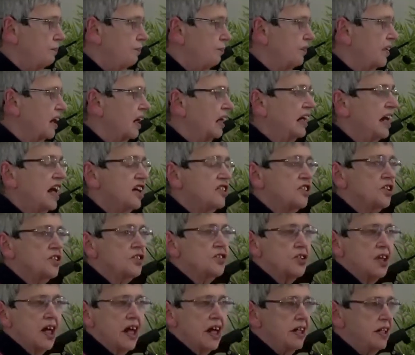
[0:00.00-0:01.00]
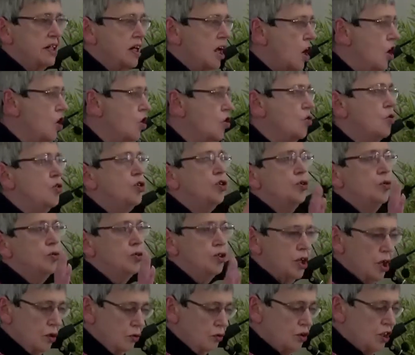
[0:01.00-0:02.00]
letter saying, no, you
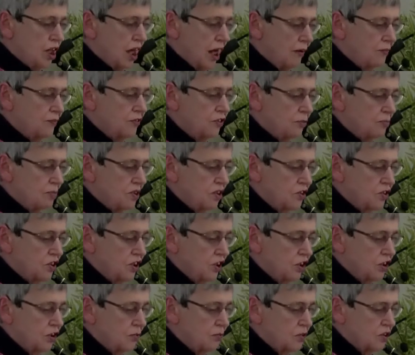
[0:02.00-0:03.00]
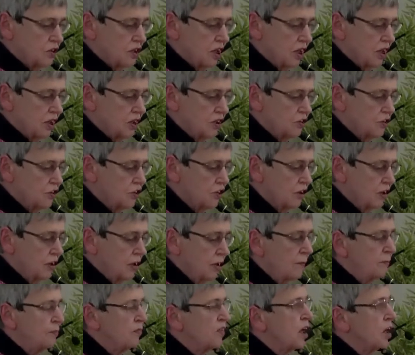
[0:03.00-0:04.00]
don't have to be circumcised.
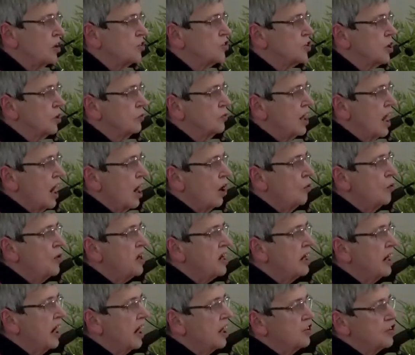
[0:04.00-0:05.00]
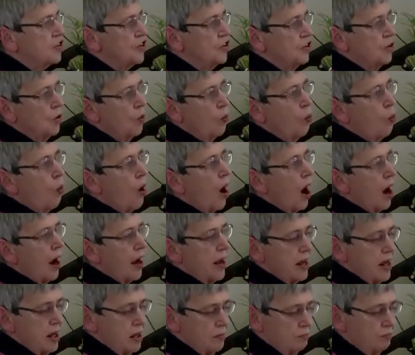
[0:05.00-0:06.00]
So now we get to the
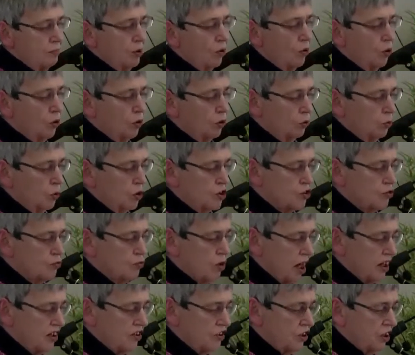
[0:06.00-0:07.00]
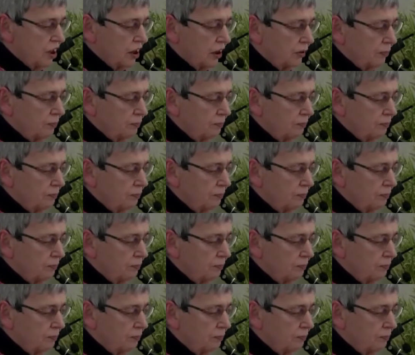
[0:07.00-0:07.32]
why Paul was writing.